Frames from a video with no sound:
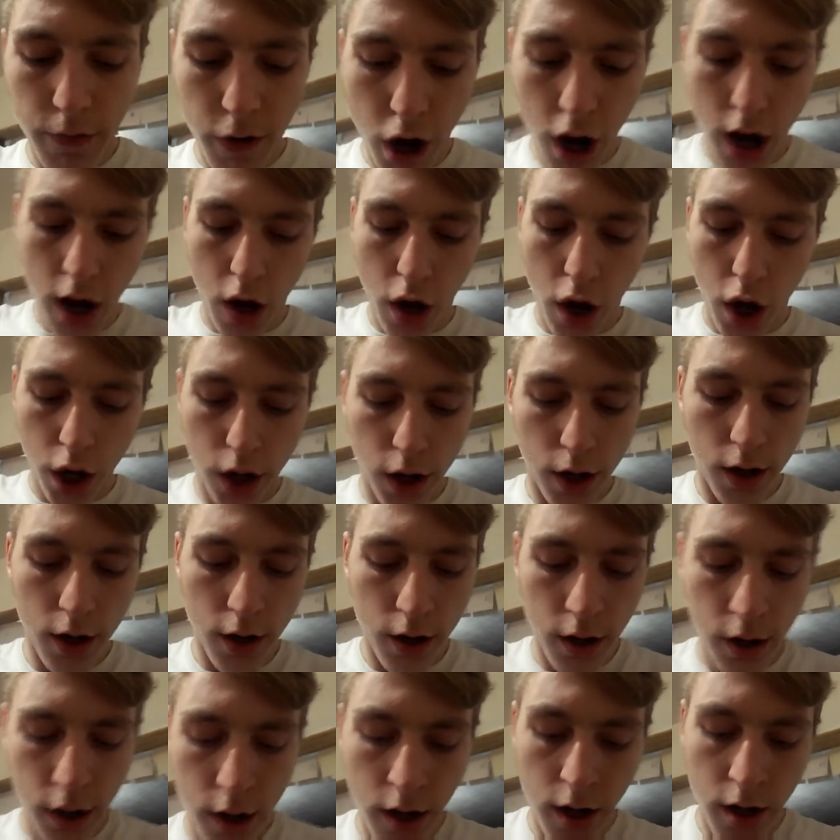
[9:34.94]
I on?
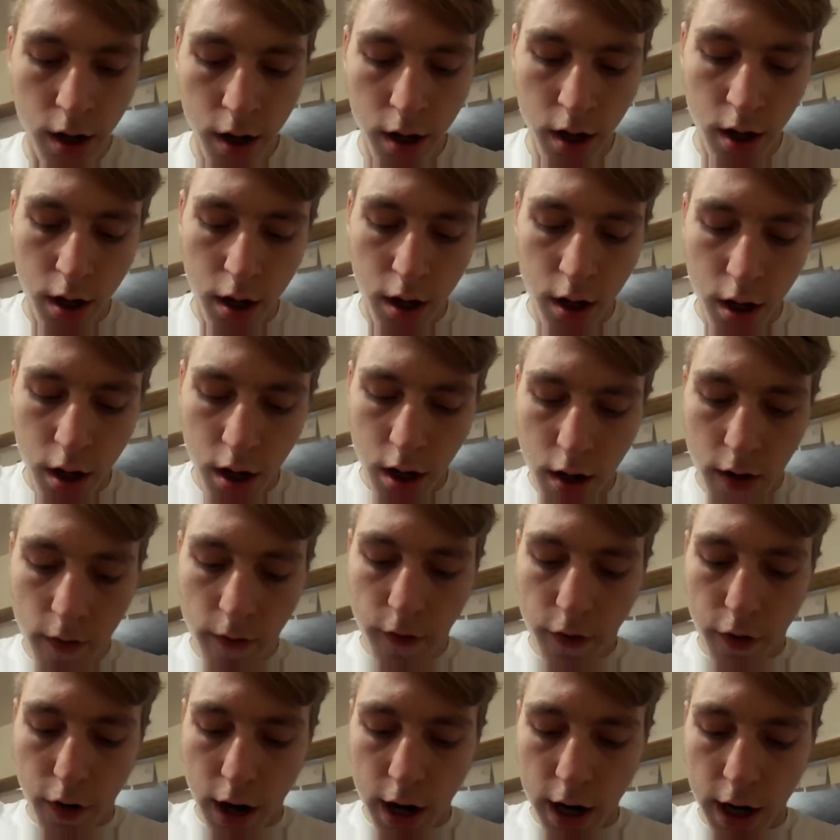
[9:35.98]

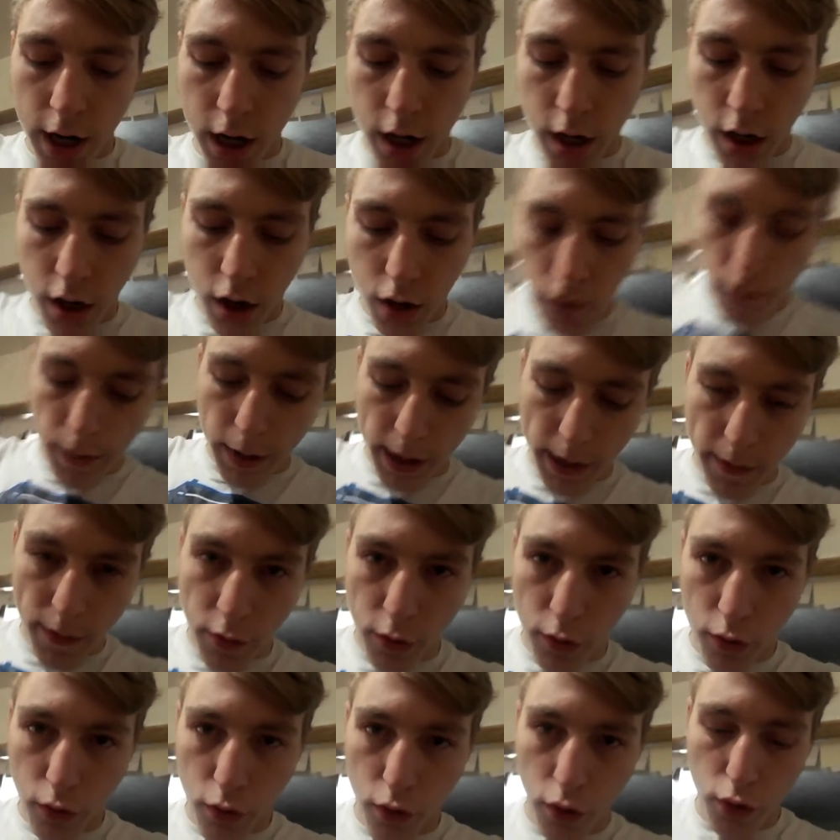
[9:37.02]
For only you
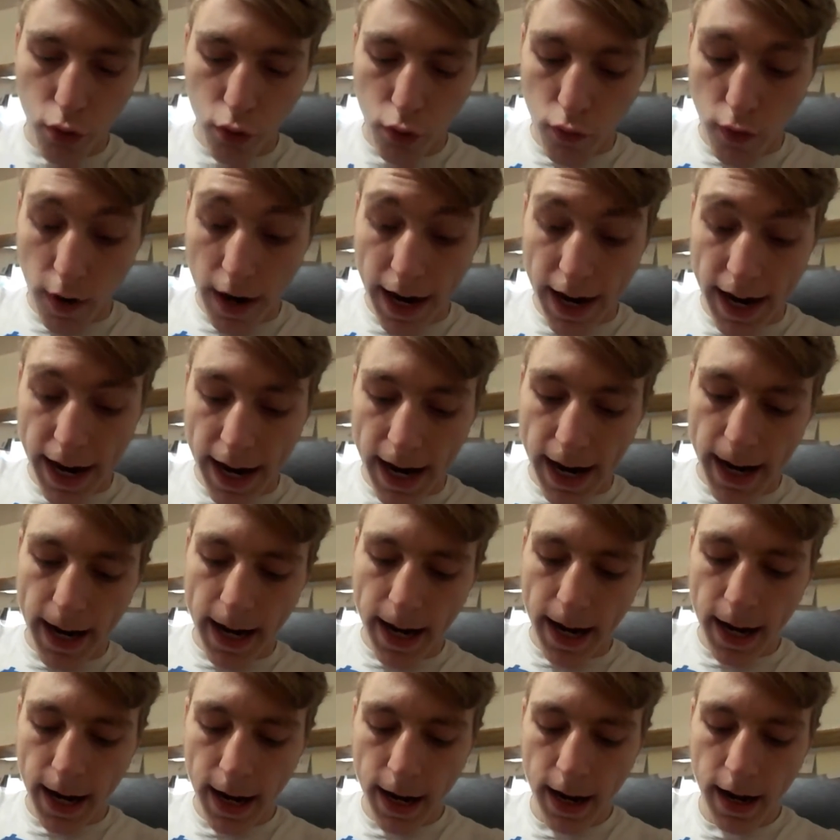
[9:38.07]
people who read,
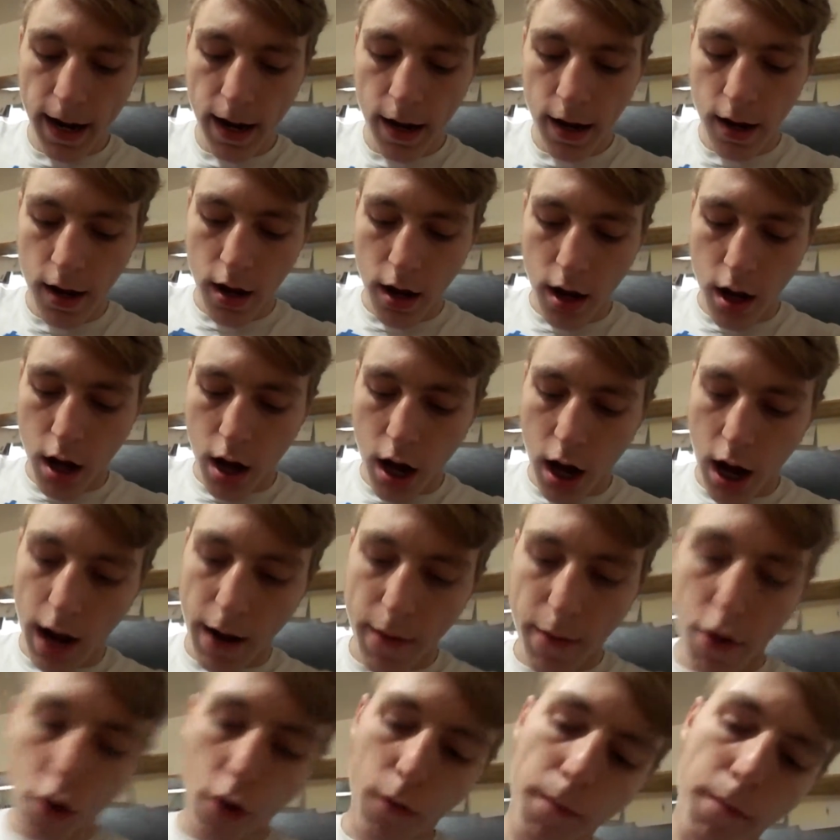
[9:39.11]
I'm
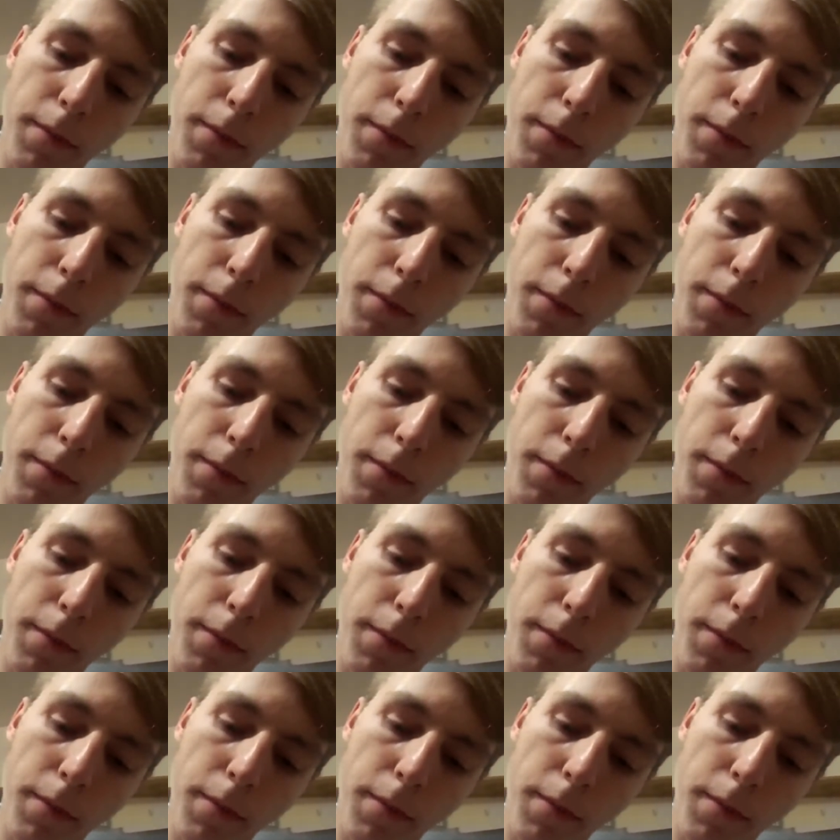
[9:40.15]
on